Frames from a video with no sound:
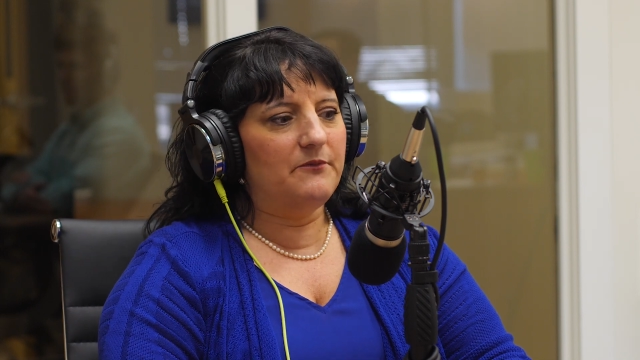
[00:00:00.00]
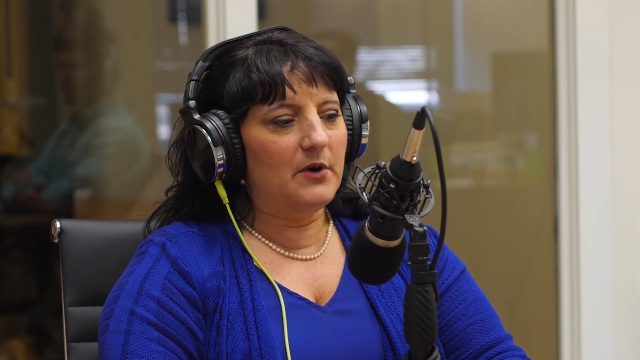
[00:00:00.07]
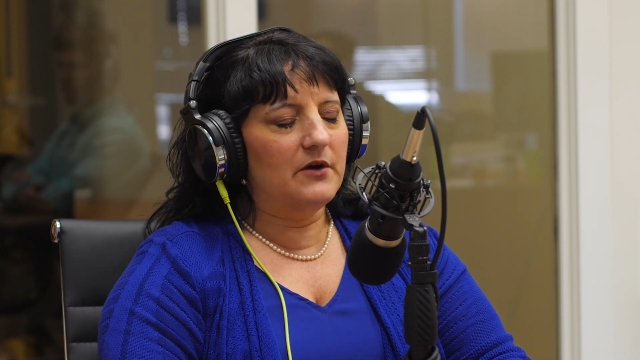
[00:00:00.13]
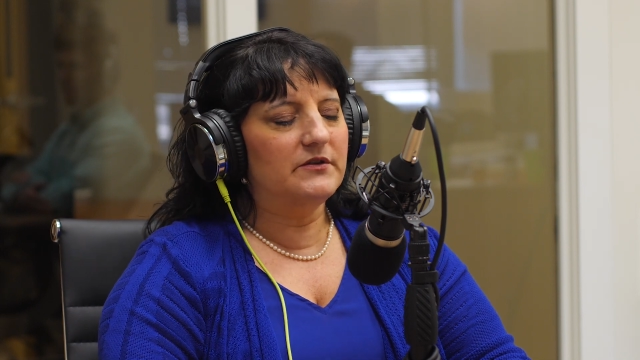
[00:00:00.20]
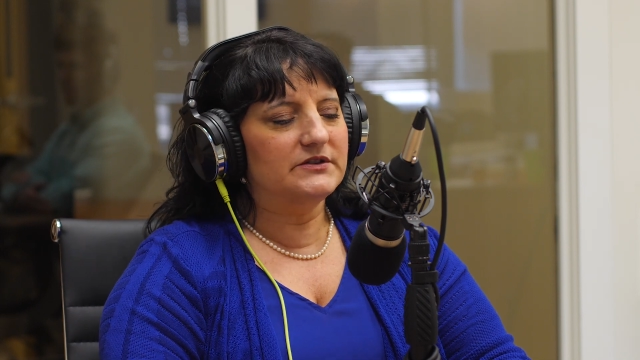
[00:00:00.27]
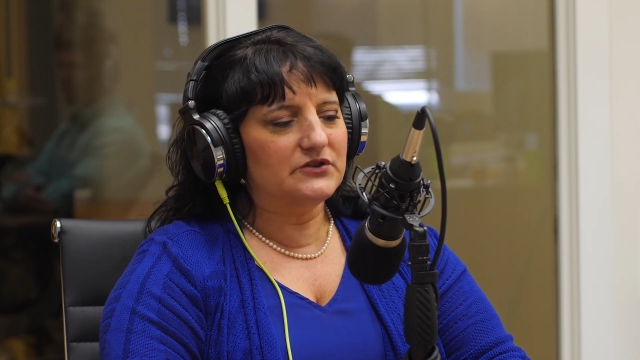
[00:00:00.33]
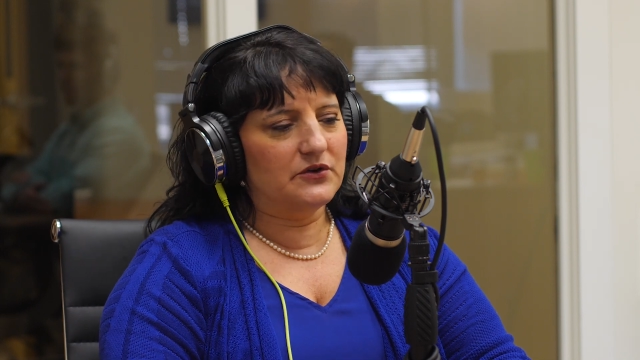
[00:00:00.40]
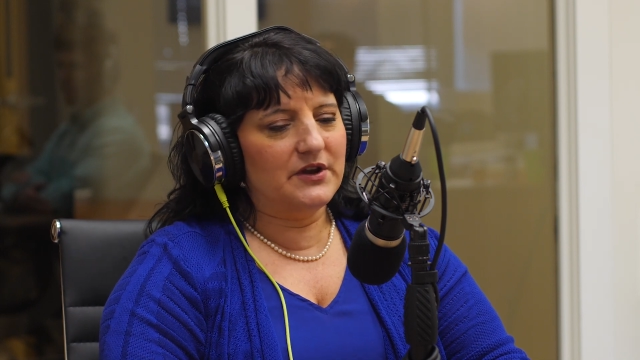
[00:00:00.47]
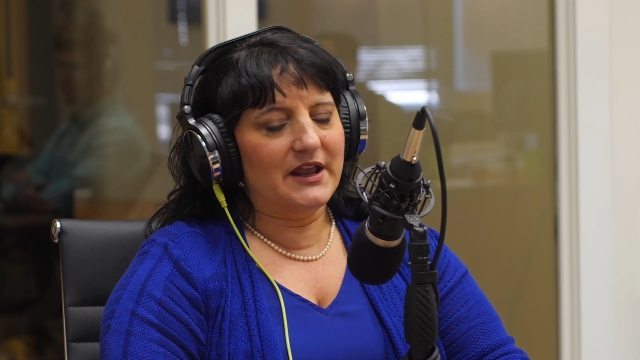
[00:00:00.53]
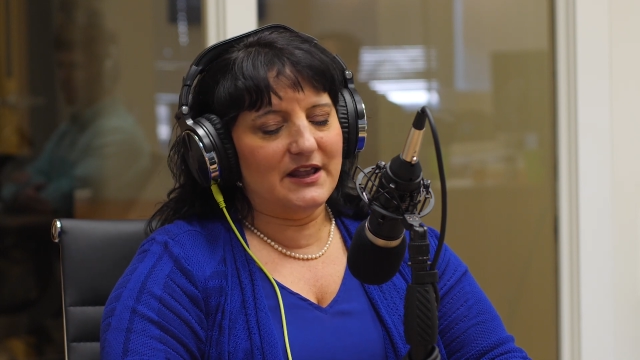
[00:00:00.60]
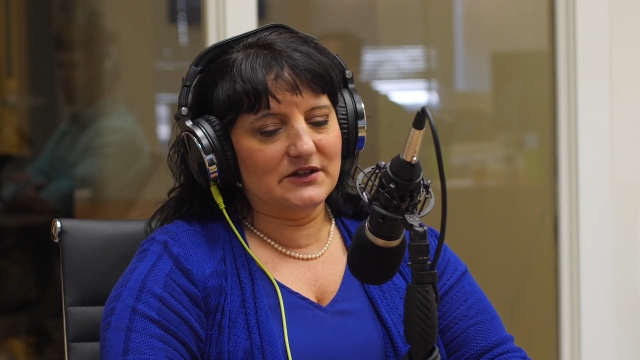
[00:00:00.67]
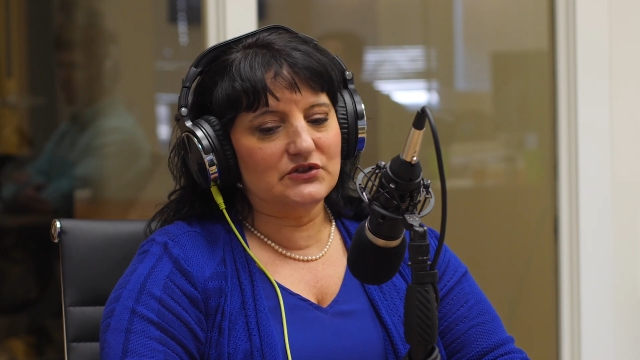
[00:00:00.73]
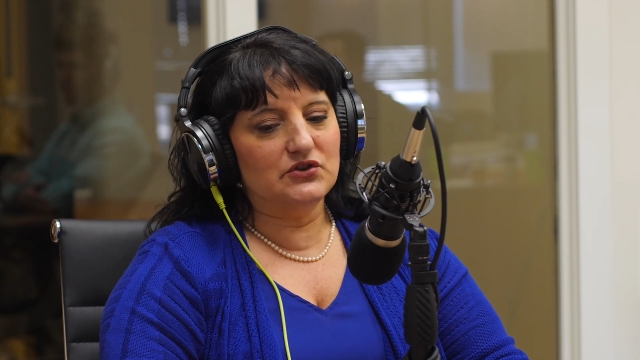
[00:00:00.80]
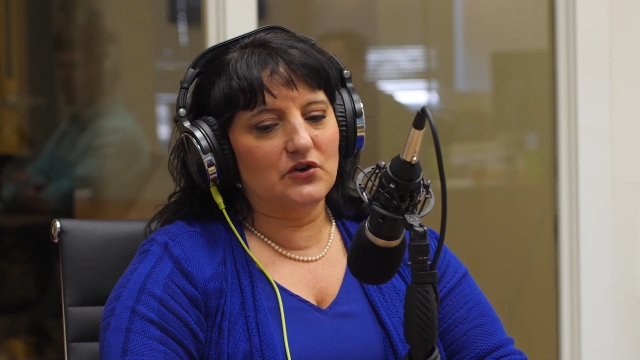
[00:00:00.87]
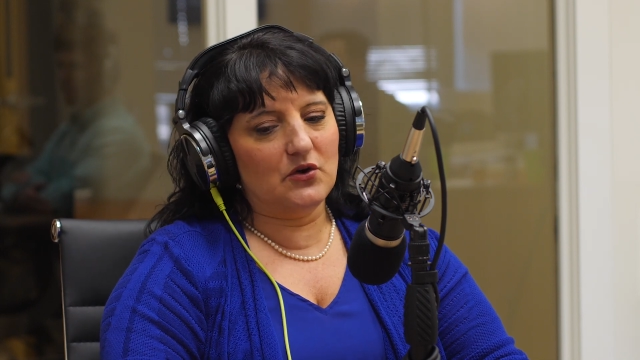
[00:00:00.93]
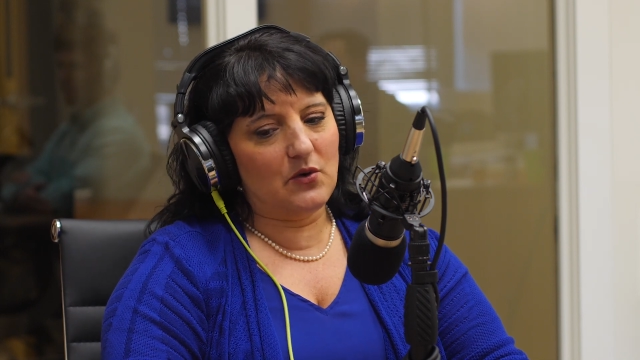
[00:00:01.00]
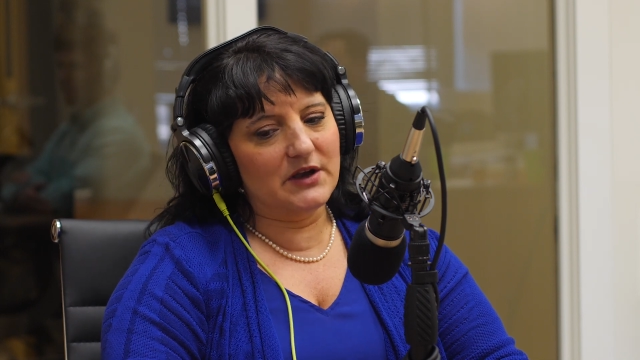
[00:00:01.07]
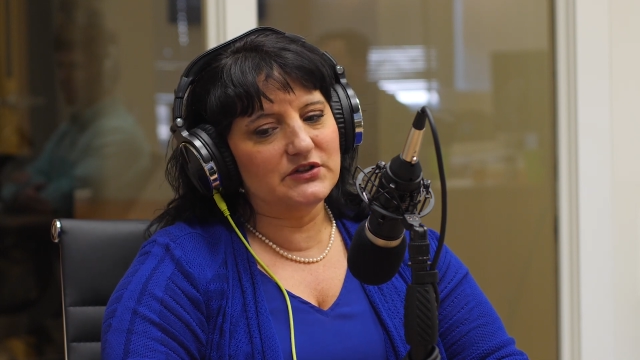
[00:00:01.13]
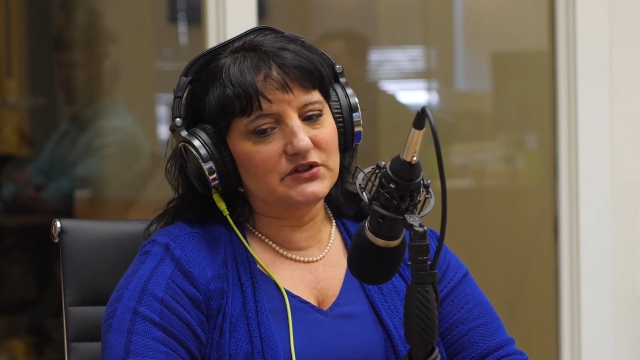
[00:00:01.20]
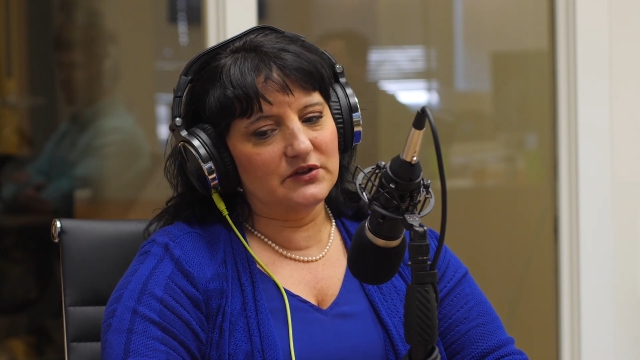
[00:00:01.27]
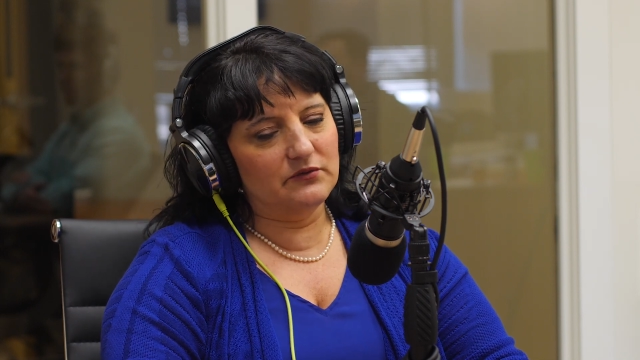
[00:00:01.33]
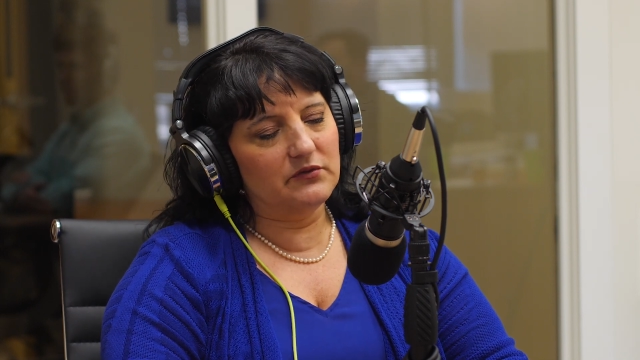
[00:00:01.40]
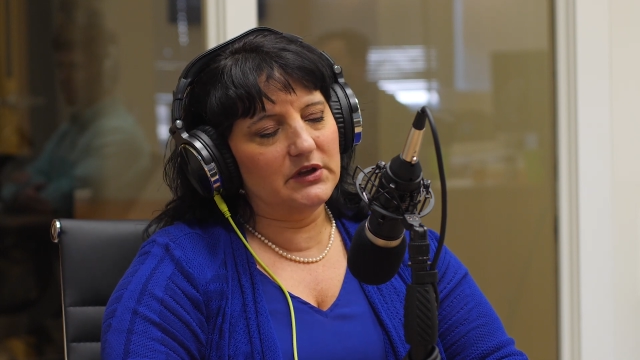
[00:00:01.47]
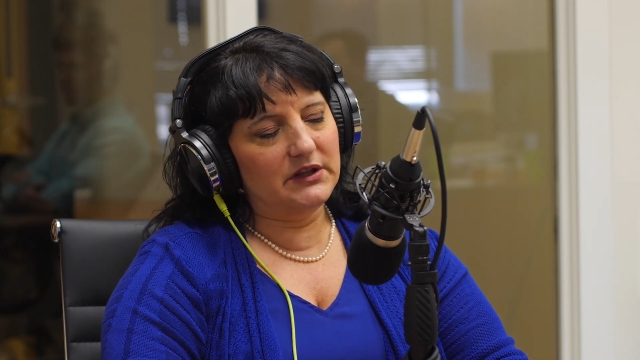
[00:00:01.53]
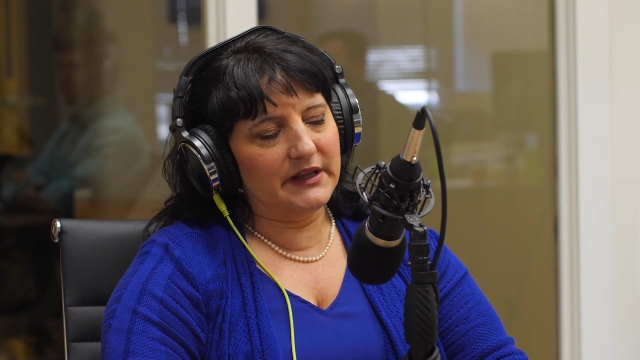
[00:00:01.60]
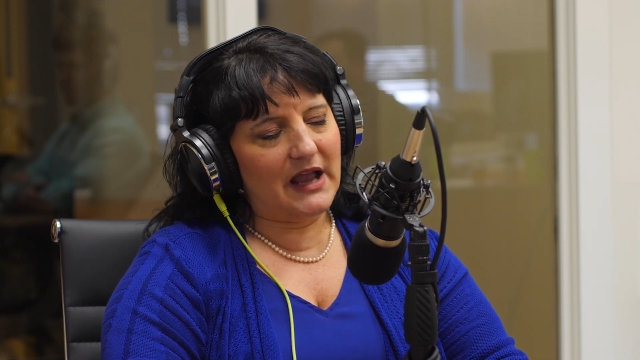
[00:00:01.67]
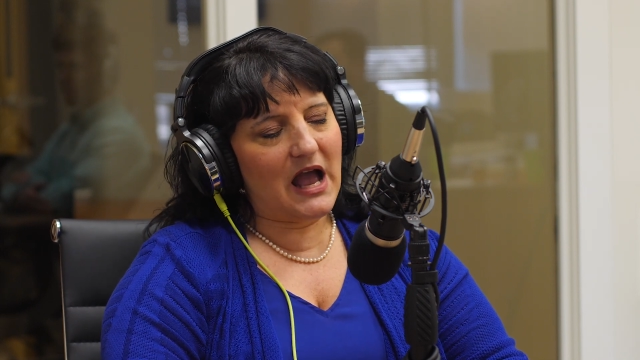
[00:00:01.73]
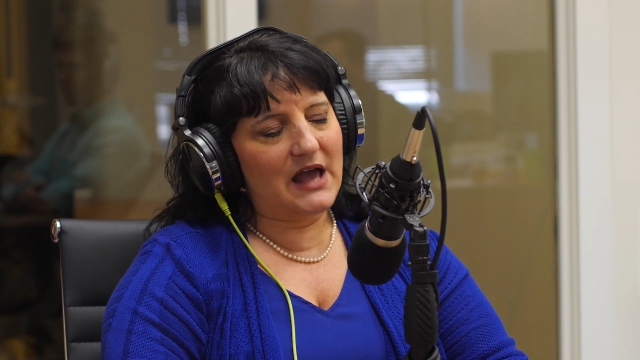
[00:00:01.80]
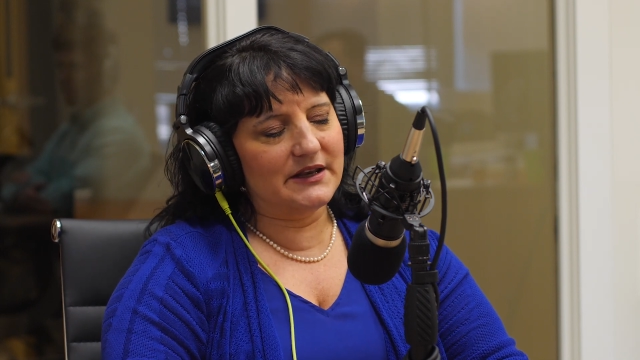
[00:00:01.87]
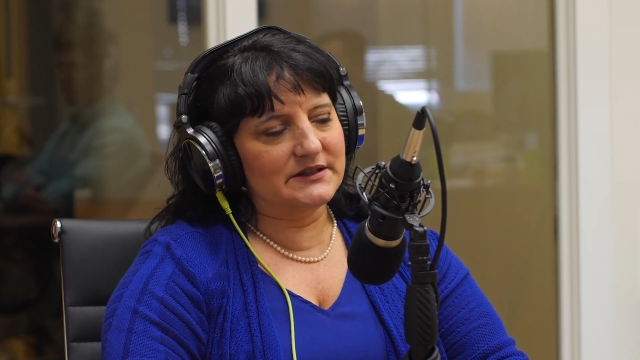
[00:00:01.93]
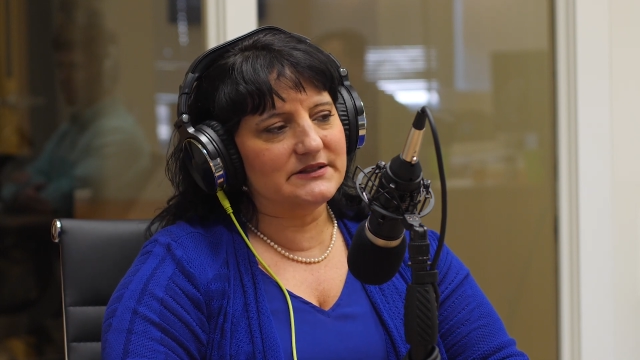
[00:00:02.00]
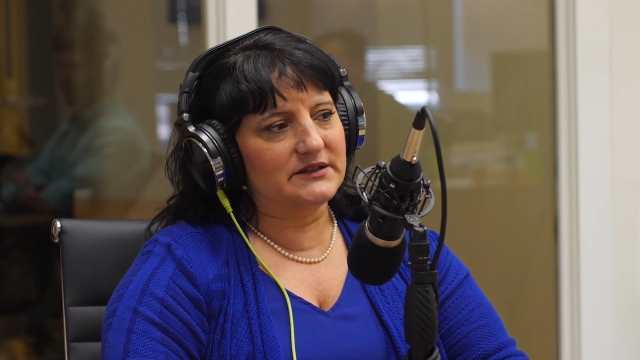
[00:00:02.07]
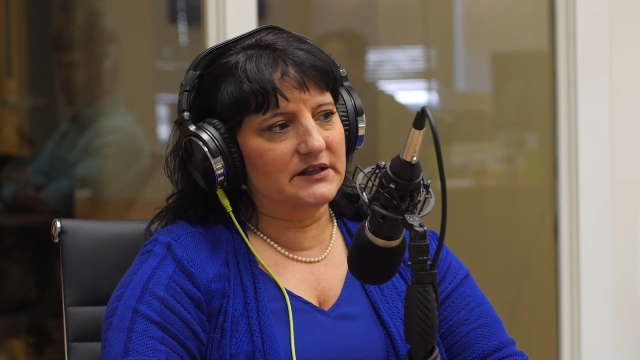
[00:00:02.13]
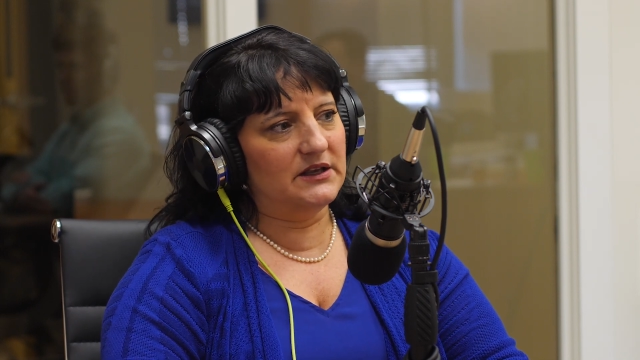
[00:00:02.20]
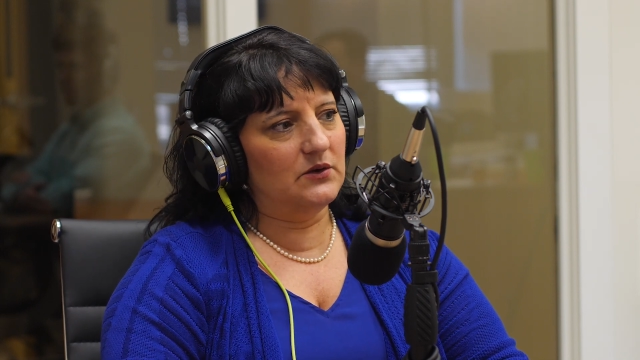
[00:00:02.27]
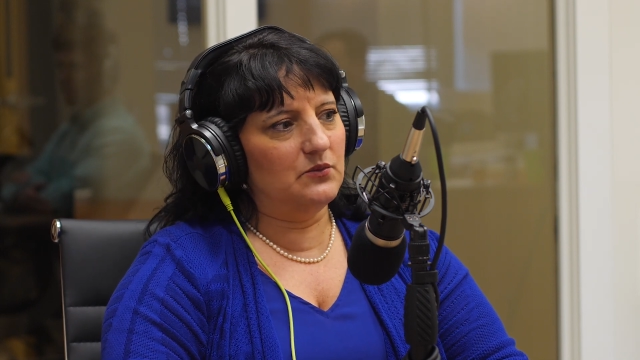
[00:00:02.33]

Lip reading: to answer your question, really honestly,